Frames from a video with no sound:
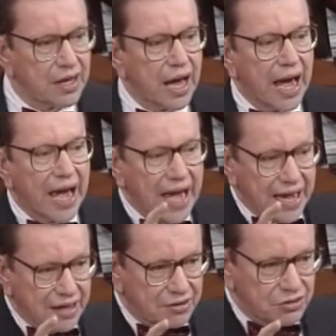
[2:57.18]

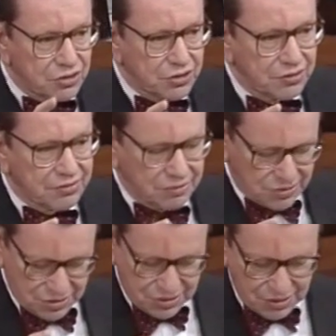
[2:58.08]
And
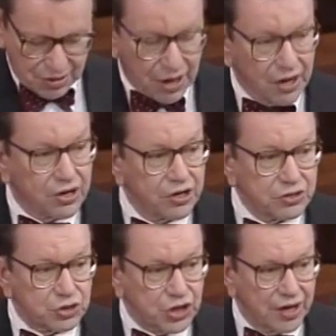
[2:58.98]
a good
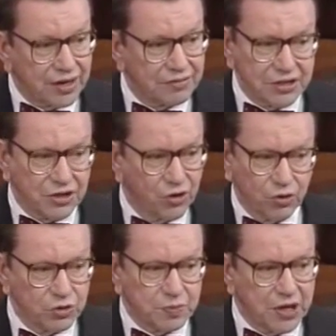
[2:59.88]
chunk of it
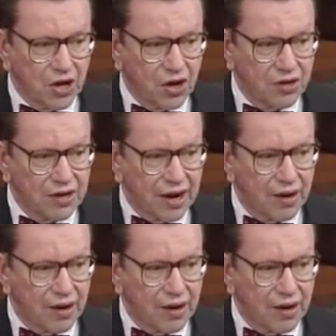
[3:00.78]
goes beyond our